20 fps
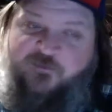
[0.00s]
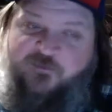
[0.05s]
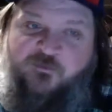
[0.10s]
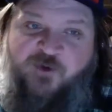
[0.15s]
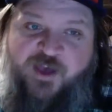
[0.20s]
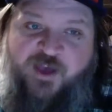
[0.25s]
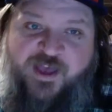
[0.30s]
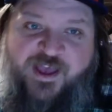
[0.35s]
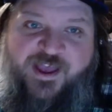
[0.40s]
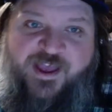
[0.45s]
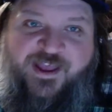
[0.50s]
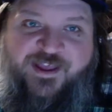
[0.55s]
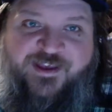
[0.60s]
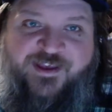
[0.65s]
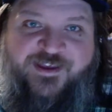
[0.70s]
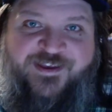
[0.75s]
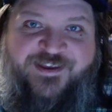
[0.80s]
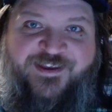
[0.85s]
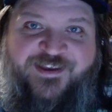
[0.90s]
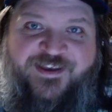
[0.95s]
way
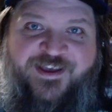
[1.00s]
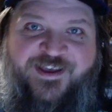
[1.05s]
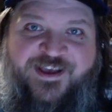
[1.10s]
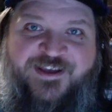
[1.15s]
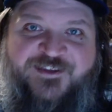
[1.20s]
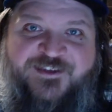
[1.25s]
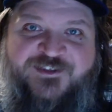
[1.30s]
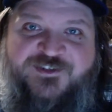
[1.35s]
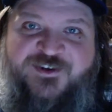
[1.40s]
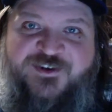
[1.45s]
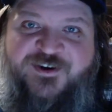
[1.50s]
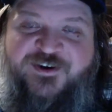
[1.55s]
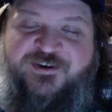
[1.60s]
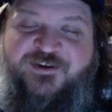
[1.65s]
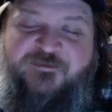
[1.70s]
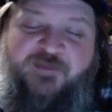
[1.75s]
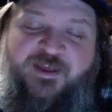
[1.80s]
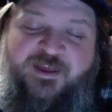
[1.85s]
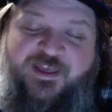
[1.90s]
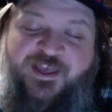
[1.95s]
I
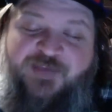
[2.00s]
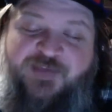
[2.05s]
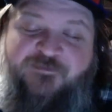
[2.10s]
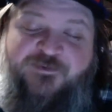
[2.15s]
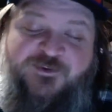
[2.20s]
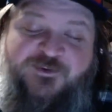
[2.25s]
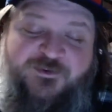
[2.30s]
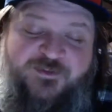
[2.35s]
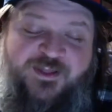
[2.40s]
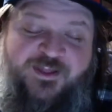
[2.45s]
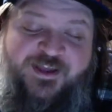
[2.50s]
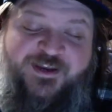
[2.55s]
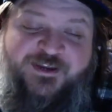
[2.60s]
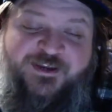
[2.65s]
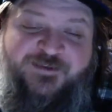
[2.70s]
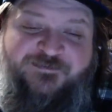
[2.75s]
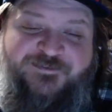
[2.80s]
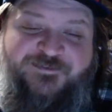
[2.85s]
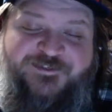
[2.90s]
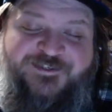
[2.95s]
started my game two
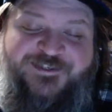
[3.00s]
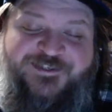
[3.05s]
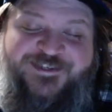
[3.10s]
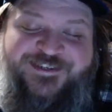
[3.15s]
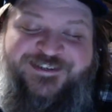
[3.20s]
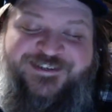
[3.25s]
lineups.